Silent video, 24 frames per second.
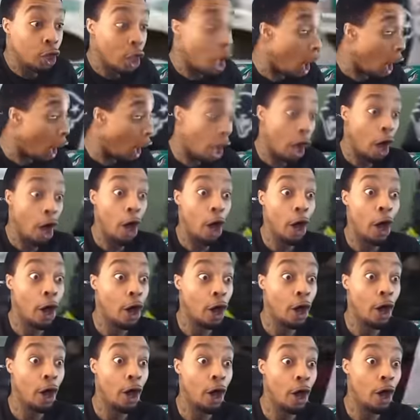
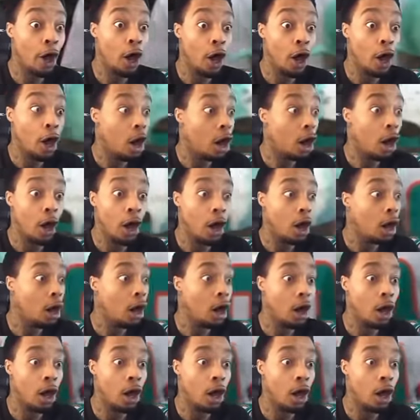[no speech]